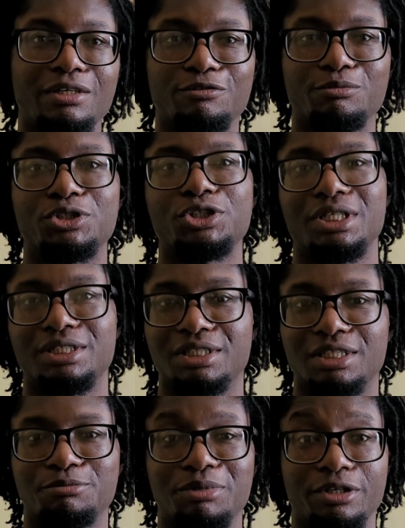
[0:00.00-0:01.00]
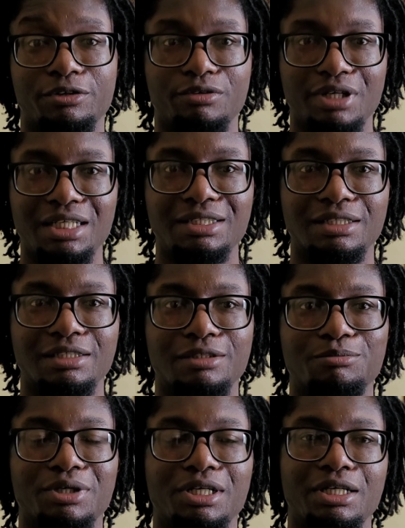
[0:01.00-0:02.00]
of machines as being created,
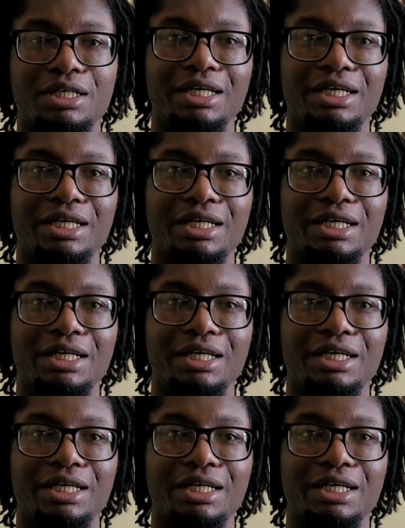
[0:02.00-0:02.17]
but